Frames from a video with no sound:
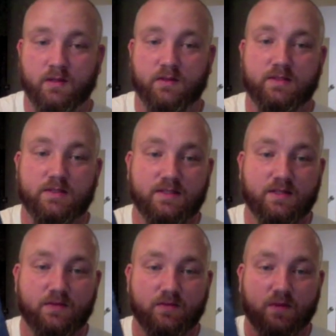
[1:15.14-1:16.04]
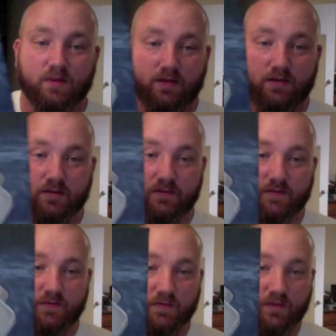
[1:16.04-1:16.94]
this is it right here.
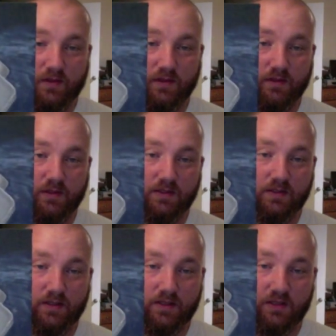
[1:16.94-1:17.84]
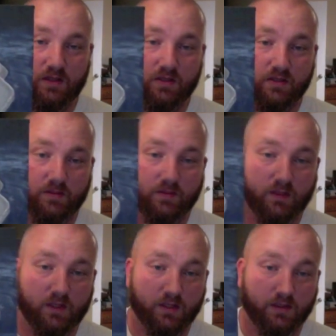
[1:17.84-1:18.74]
This thing is awesome.
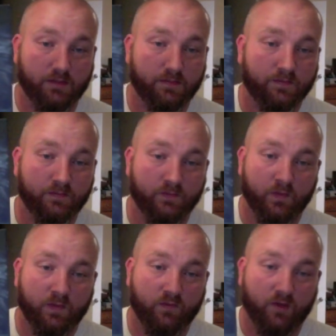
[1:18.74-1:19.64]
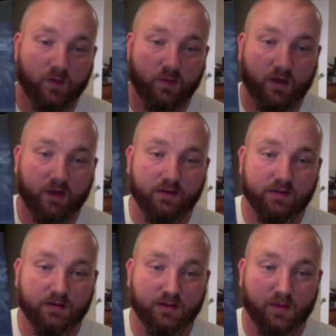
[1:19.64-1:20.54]
Um, very proud of
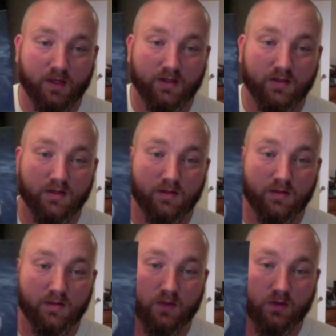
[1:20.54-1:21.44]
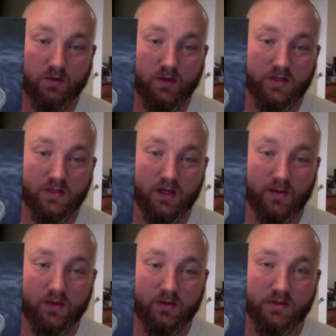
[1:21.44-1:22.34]
this thing, man. You did a, a, great job
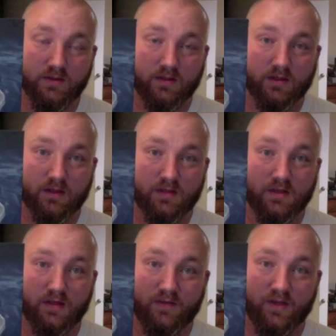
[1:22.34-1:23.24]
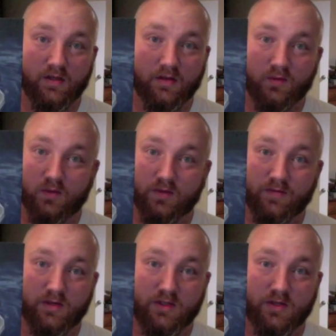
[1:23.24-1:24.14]
on this thing. I saw the video when you
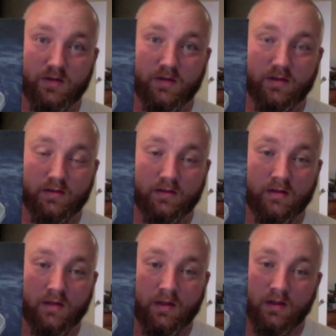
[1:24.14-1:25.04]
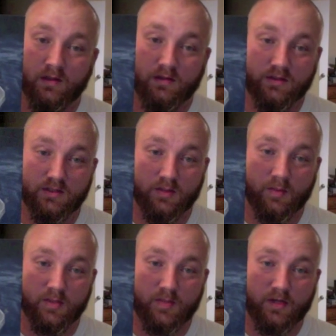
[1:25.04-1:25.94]
first showed it. And, looks so
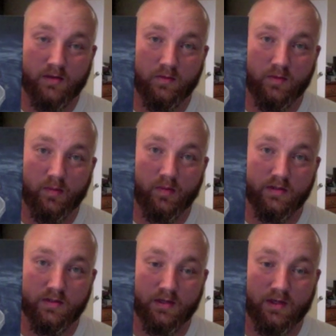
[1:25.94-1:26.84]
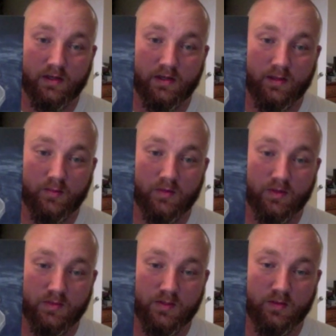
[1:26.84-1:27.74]
much better in real person. I, am
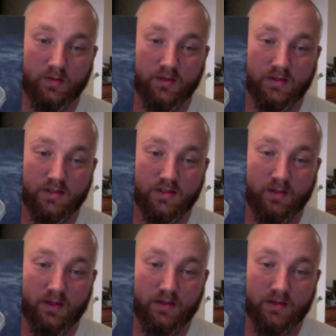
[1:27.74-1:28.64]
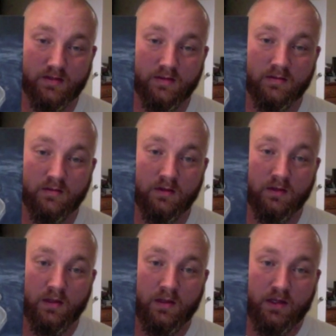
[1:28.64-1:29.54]
super excited about this.
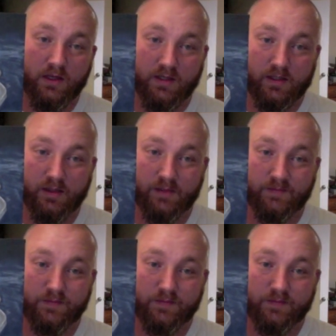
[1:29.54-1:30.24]
Um,